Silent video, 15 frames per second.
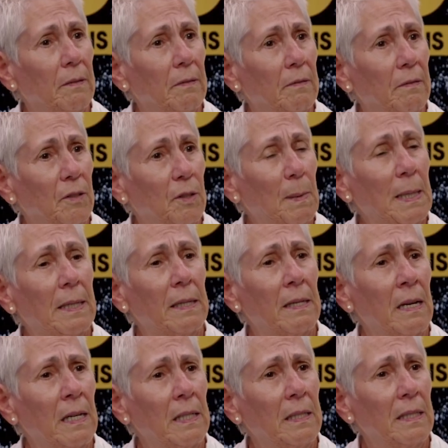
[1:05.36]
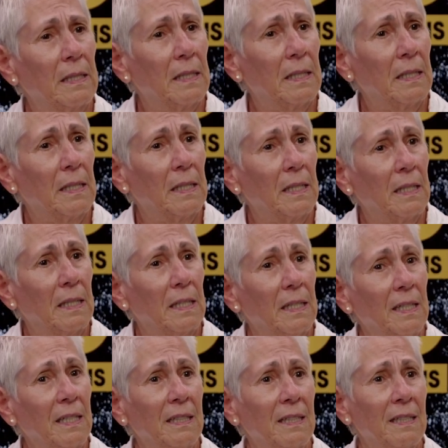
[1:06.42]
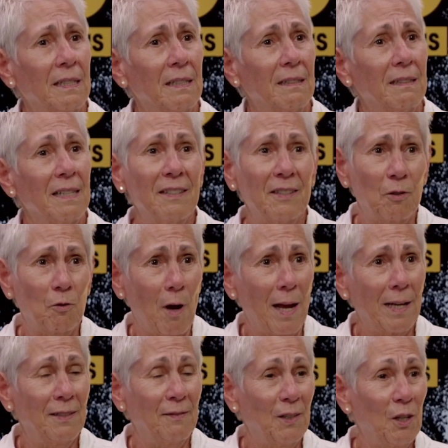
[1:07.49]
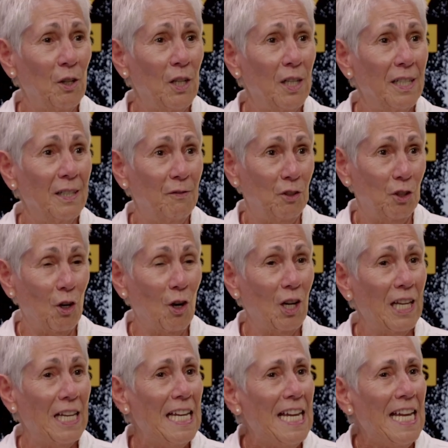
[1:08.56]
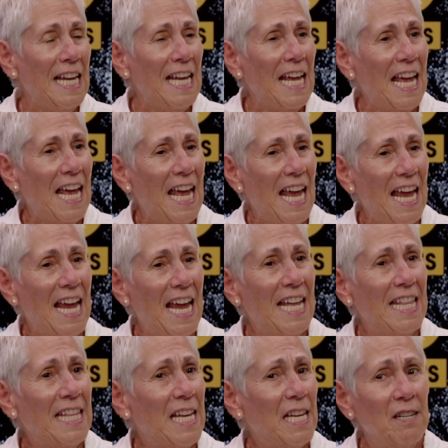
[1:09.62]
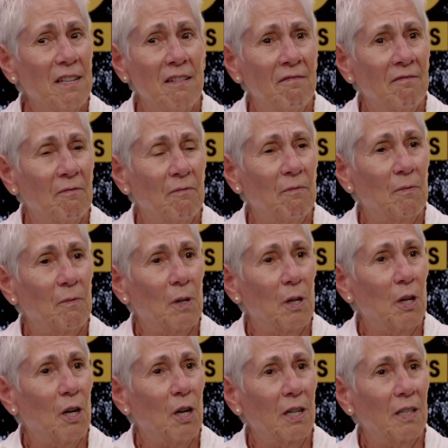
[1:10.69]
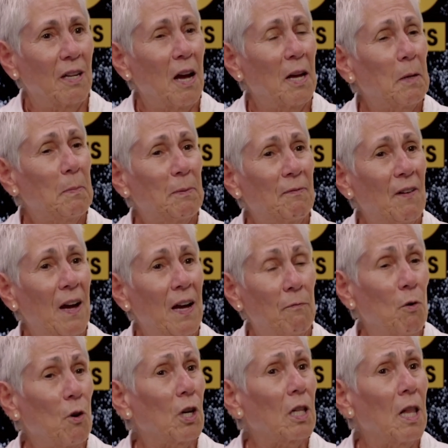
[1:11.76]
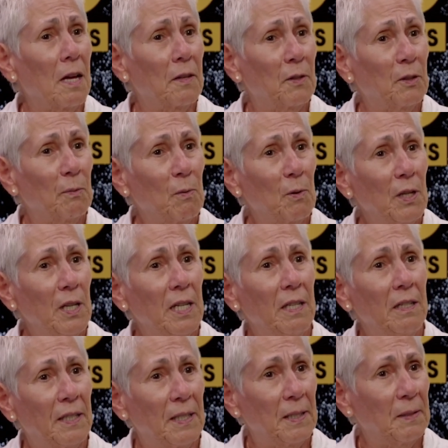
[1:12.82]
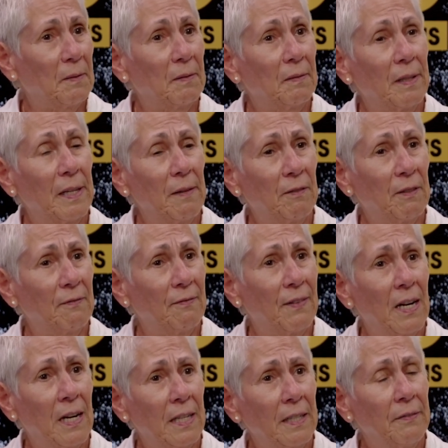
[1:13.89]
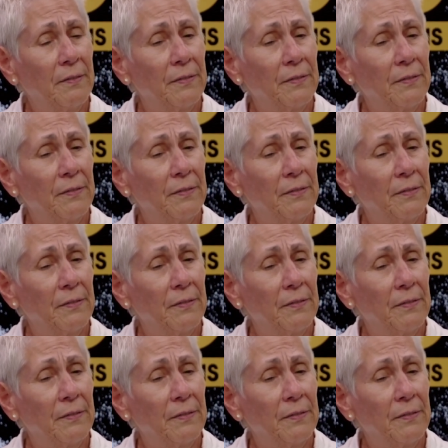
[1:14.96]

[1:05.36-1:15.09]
spent the night Very in the less attractive area of Charlotte, yeah. and then got up at five, four o'clock this morning and left at five